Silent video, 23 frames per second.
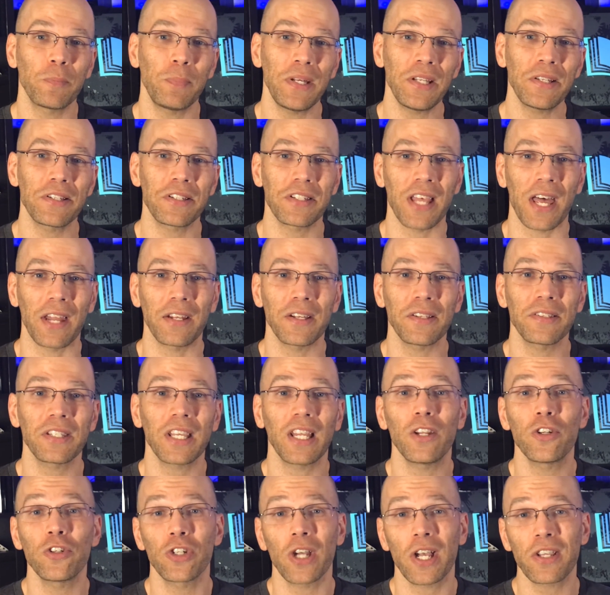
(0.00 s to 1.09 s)
speech settings
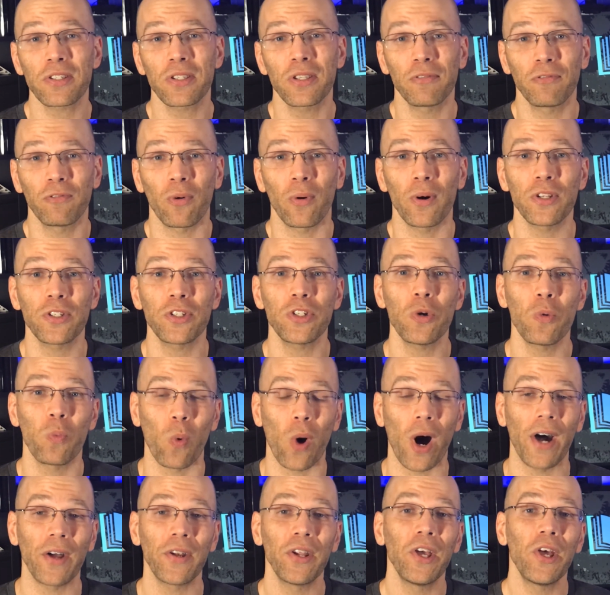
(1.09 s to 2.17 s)
and adjust the voice you
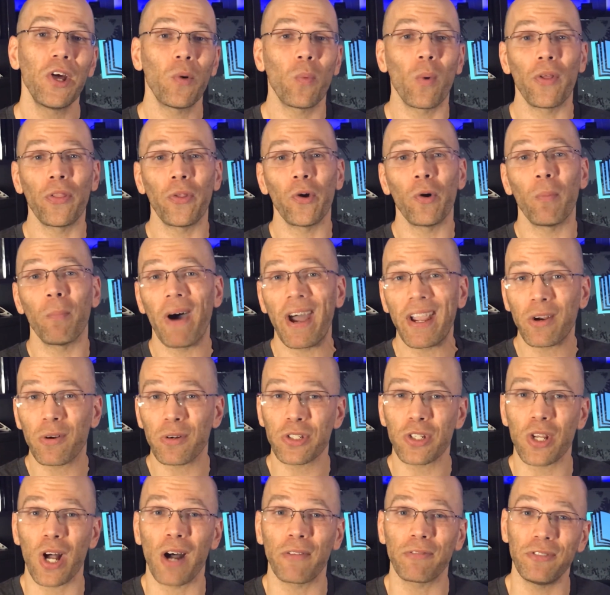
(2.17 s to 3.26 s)
want, whether
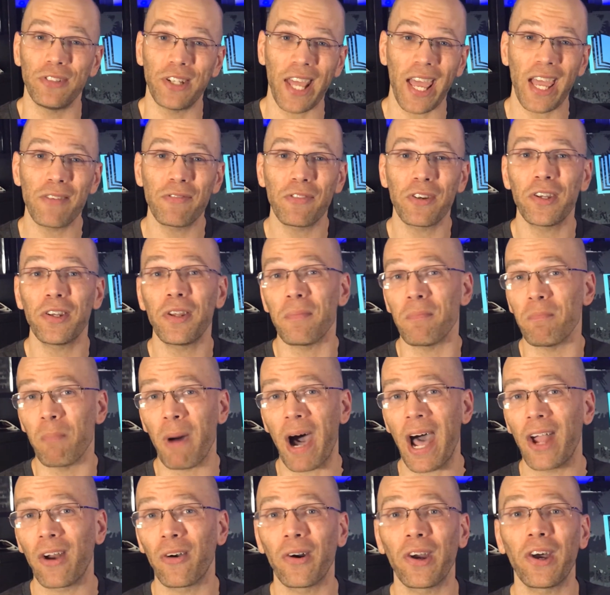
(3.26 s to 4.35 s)
Microsoft David,
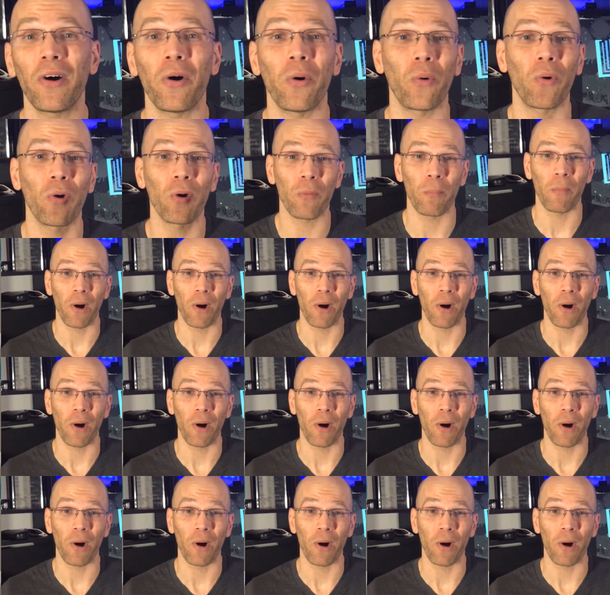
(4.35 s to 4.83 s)
Myra, or